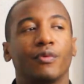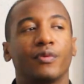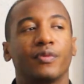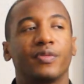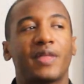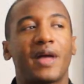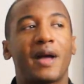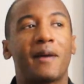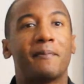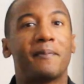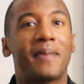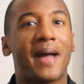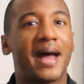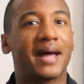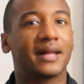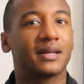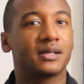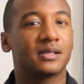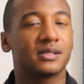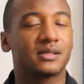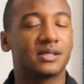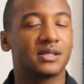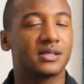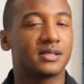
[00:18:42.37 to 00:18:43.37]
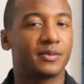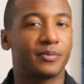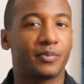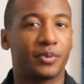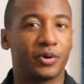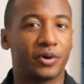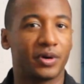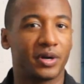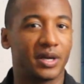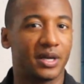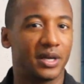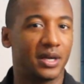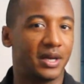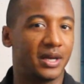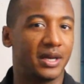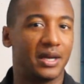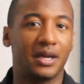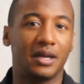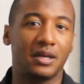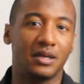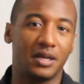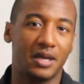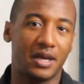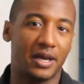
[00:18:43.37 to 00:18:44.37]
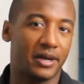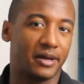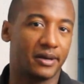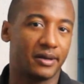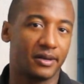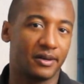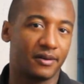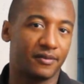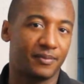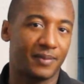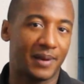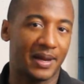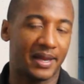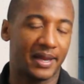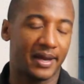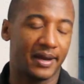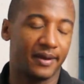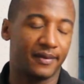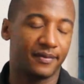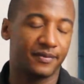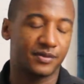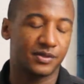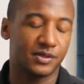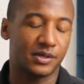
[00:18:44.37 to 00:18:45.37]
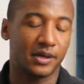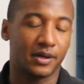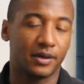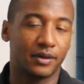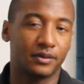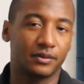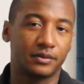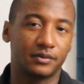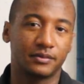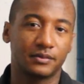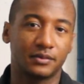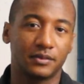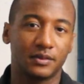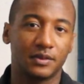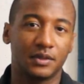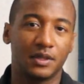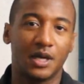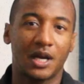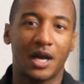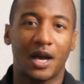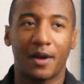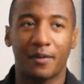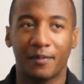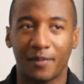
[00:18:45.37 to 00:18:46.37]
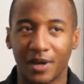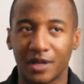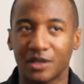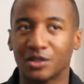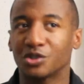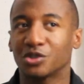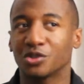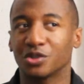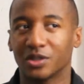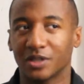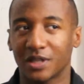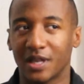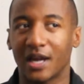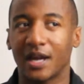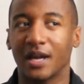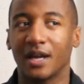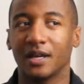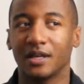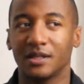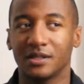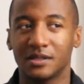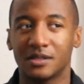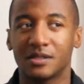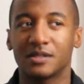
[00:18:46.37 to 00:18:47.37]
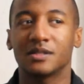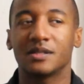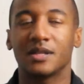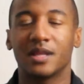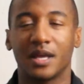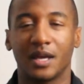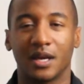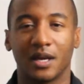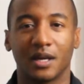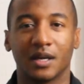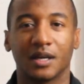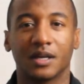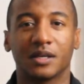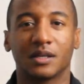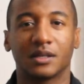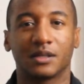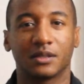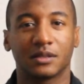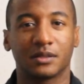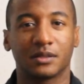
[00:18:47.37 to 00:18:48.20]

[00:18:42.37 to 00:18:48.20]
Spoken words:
that balance is important in any area of my life, so I make sure that it's there